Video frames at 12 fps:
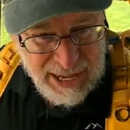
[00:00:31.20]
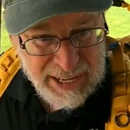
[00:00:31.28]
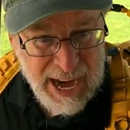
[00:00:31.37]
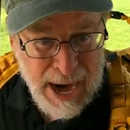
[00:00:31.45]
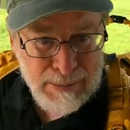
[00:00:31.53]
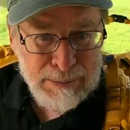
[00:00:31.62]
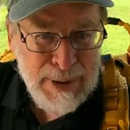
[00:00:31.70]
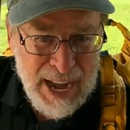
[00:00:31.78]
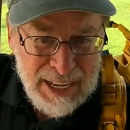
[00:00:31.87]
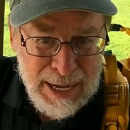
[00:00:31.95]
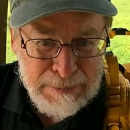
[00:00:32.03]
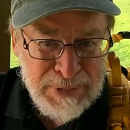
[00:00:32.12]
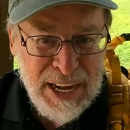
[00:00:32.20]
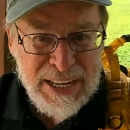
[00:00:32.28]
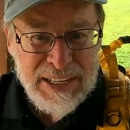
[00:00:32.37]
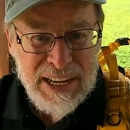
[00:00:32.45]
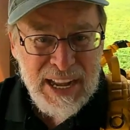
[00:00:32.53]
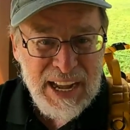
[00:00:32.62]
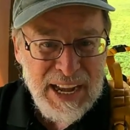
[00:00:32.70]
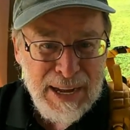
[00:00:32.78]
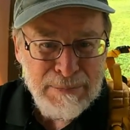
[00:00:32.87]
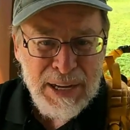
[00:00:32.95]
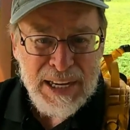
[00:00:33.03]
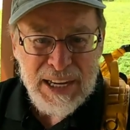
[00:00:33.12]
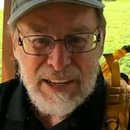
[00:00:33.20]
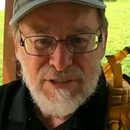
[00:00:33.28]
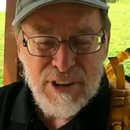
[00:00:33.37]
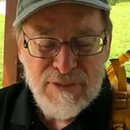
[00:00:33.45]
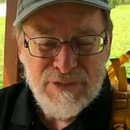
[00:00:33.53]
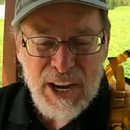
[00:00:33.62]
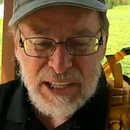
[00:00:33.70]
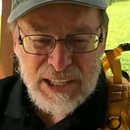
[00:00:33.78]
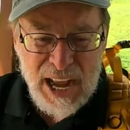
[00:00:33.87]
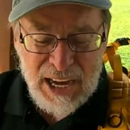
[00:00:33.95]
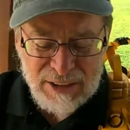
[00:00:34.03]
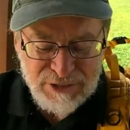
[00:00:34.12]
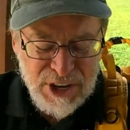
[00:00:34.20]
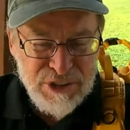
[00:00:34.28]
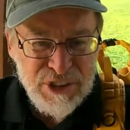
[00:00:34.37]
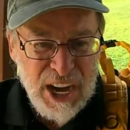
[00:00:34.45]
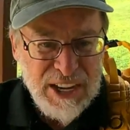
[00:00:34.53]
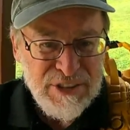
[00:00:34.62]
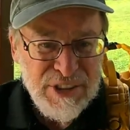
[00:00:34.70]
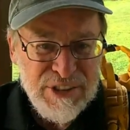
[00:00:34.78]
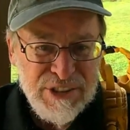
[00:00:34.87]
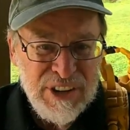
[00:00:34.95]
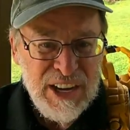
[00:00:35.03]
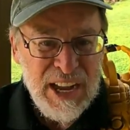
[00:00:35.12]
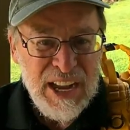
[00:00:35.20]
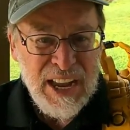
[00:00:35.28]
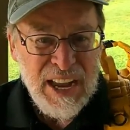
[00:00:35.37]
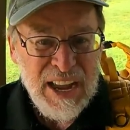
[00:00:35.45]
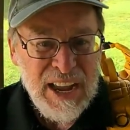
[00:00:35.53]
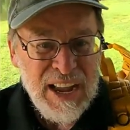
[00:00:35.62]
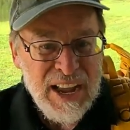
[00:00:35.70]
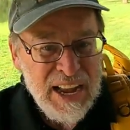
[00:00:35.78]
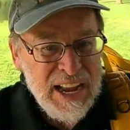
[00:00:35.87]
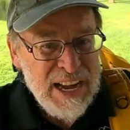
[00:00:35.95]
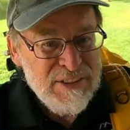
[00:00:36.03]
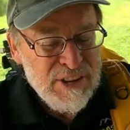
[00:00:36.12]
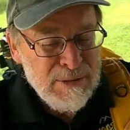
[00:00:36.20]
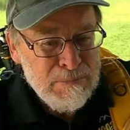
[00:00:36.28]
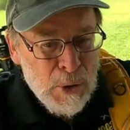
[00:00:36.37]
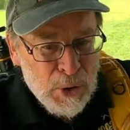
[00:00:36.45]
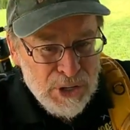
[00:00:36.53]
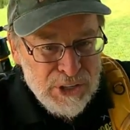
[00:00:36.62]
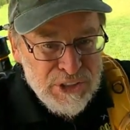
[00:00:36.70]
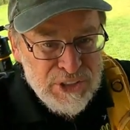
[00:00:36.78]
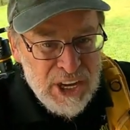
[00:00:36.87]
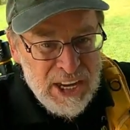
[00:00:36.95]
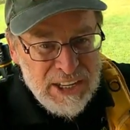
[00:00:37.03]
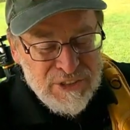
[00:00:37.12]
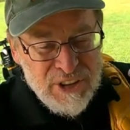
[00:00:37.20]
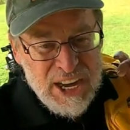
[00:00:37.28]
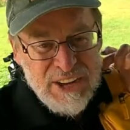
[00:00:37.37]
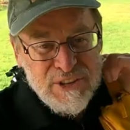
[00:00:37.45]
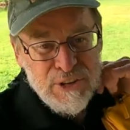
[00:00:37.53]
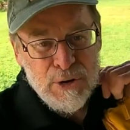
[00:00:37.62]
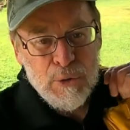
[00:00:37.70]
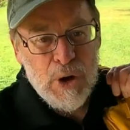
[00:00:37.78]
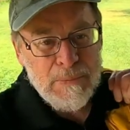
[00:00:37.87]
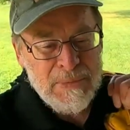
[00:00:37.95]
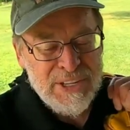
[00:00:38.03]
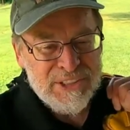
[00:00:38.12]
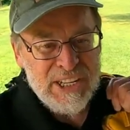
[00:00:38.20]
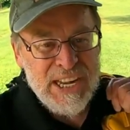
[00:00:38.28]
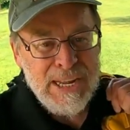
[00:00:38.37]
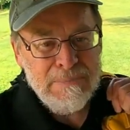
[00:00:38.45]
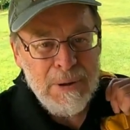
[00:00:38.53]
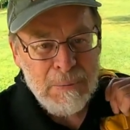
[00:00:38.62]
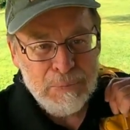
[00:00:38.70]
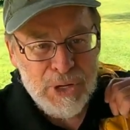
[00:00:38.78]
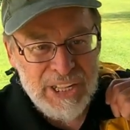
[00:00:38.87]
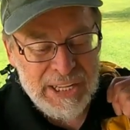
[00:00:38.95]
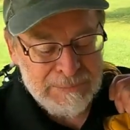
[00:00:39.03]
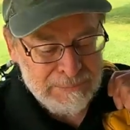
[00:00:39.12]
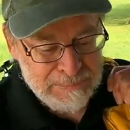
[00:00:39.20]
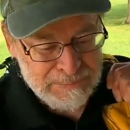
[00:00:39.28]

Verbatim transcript: a camera bag update, and because of technology changes, it's important to change your equipment to keep up with it.